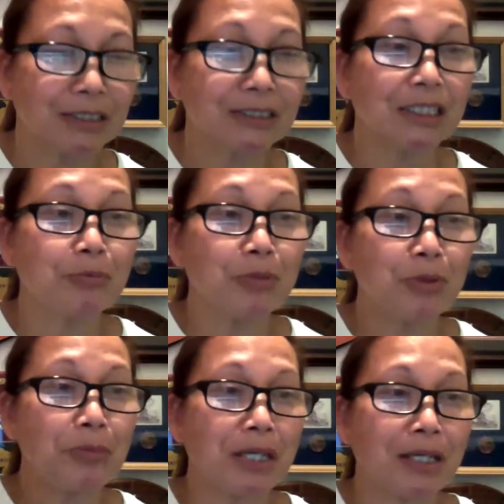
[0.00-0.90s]
It's gonna
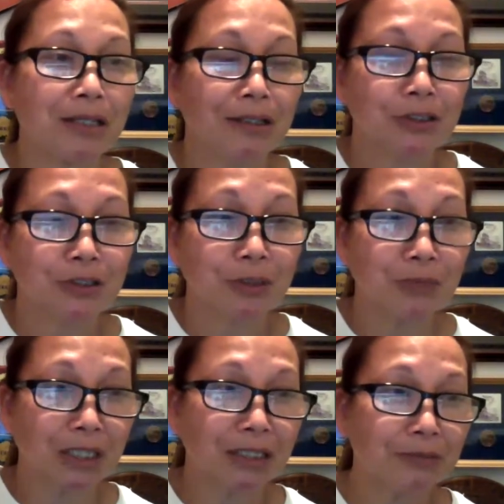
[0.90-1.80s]
be me.
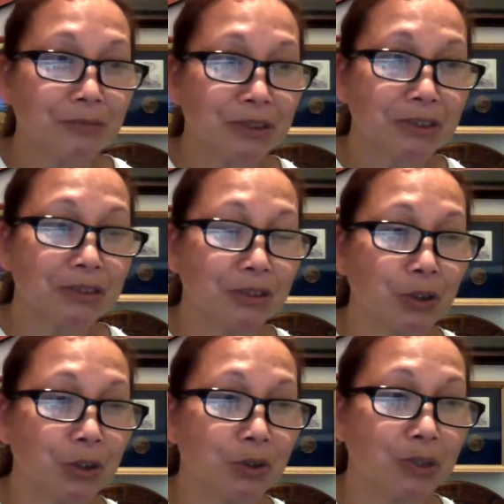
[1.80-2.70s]
Sometimes,
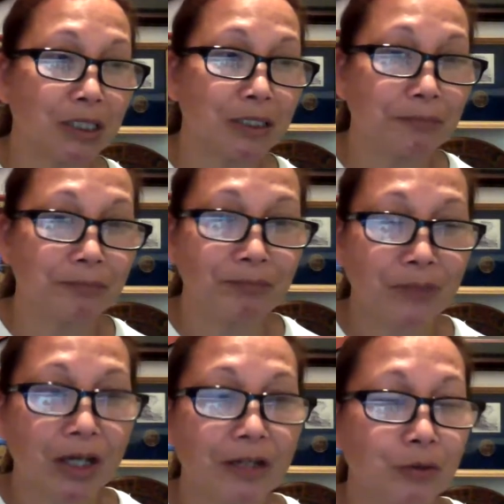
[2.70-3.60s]

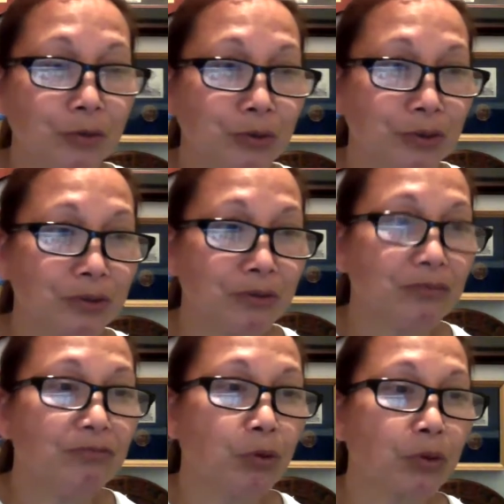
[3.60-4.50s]
I
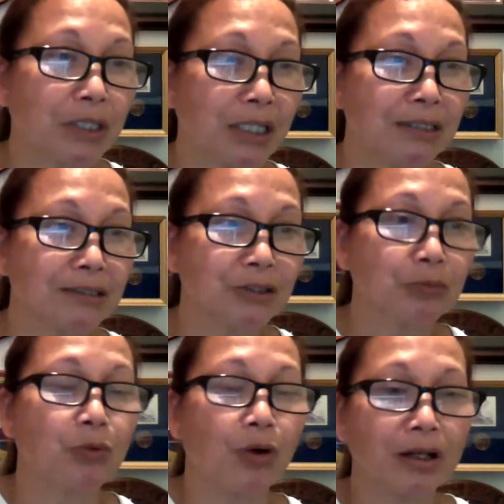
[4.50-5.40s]
ordered 4
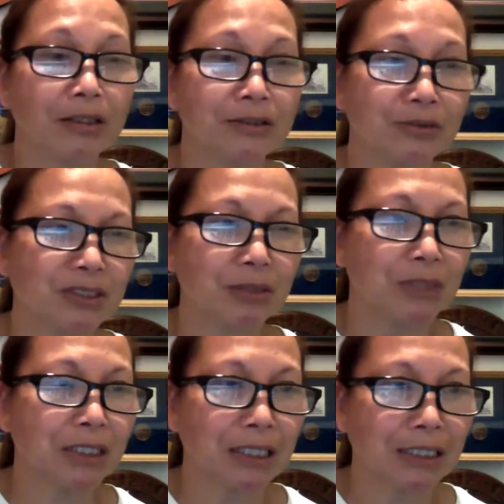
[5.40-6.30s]
tons of rocks or
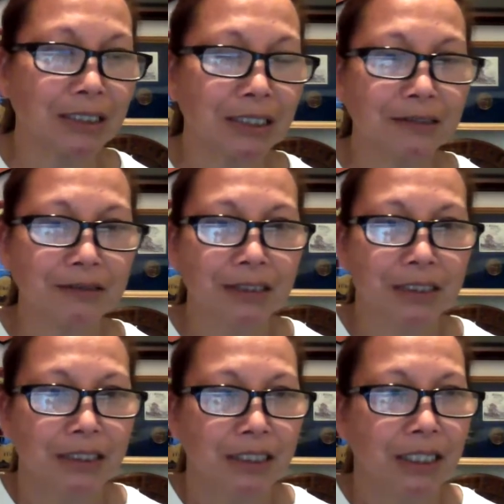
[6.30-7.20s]
something like that,
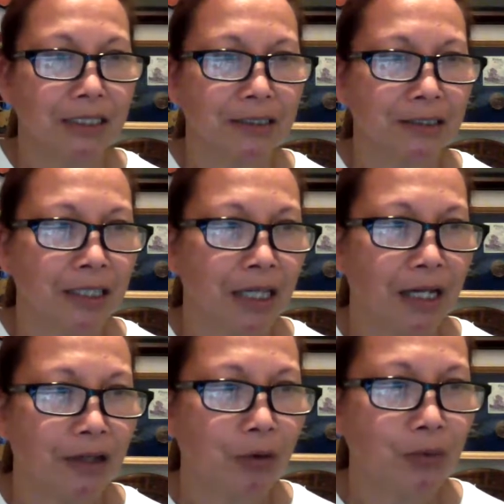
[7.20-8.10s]
and
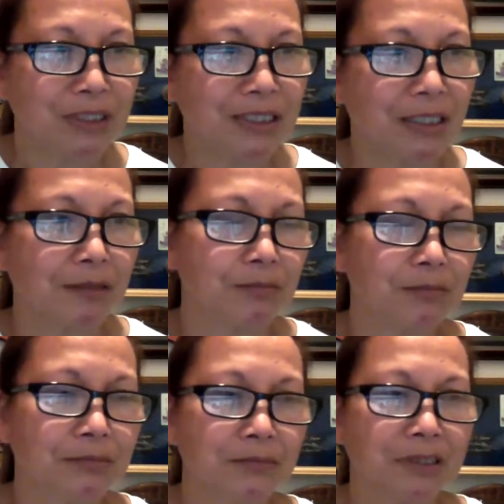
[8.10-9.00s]
I always
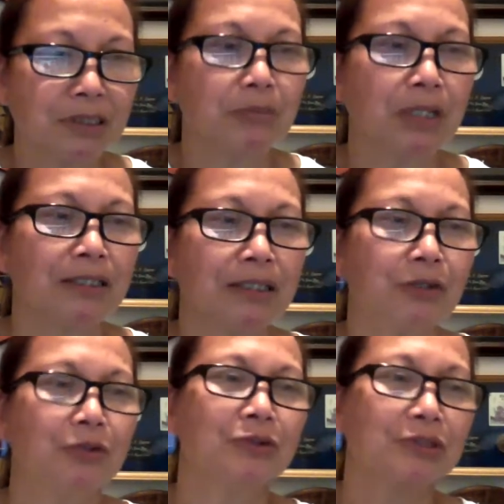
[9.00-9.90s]
have some
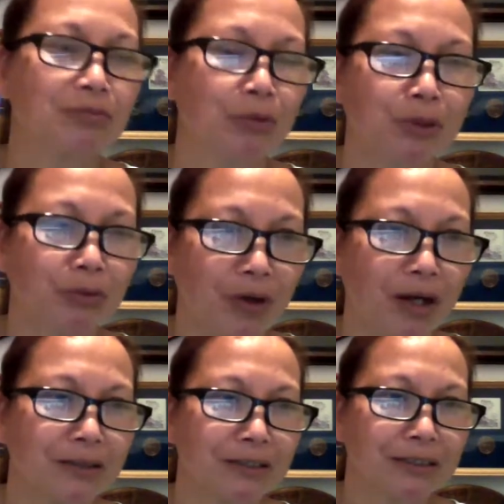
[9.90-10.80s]
kind of use for the
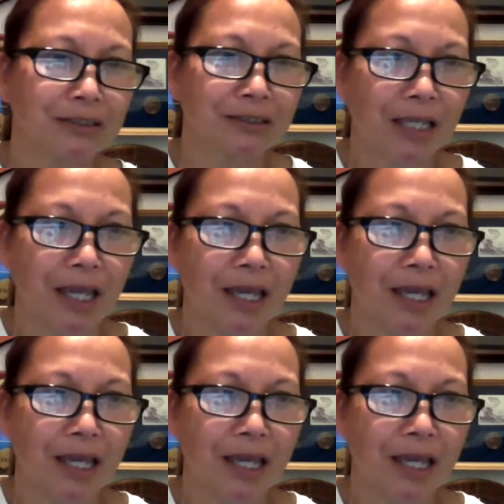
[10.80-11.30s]
rocks.